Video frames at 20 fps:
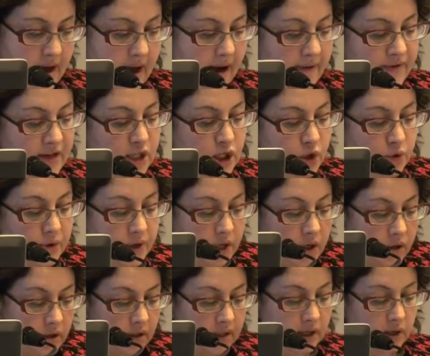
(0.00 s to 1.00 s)
And these
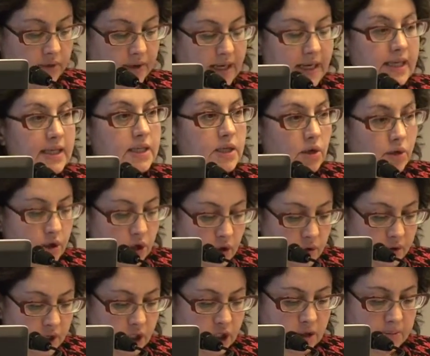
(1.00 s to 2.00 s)
critical ingredients are
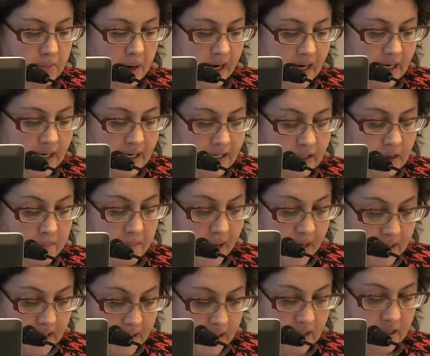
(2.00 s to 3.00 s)
nourished by an
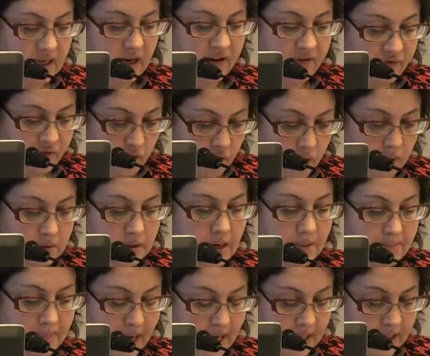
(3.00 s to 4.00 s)
independent, informed,
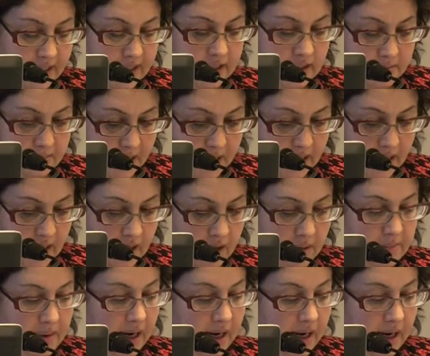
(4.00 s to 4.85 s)
and balanced media,